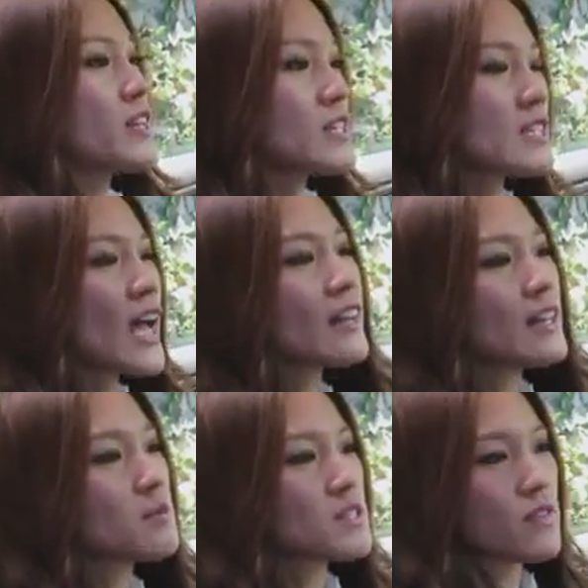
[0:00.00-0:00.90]
the design
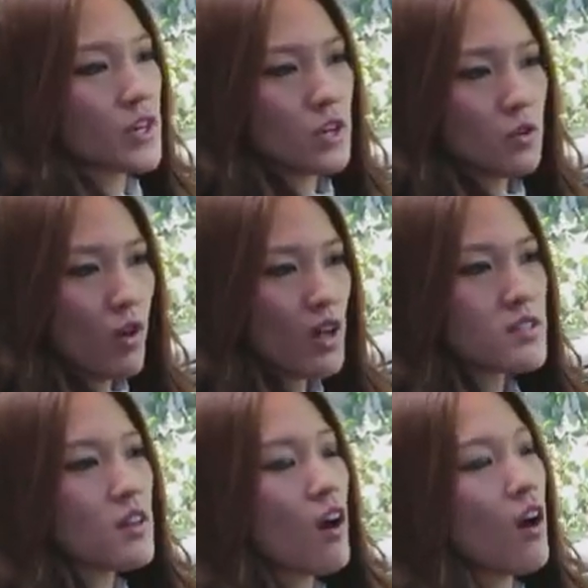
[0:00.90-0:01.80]
theme is very
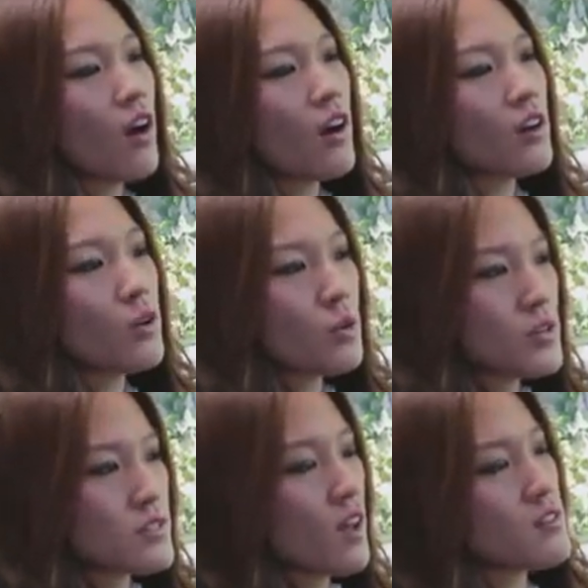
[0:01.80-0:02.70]
cross-car,
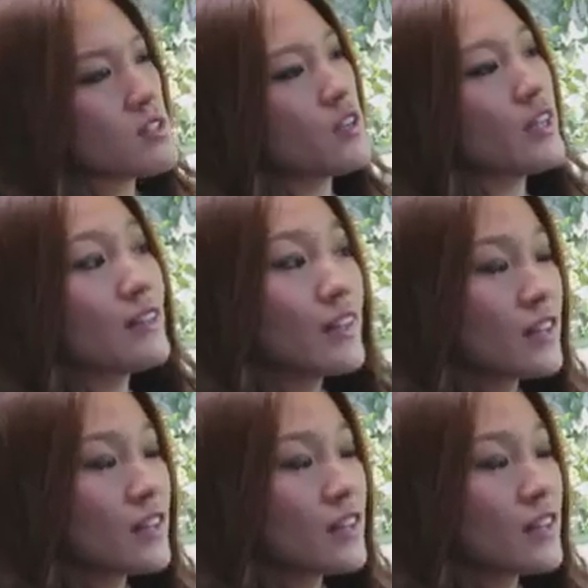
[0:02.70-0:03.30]
horizontal, and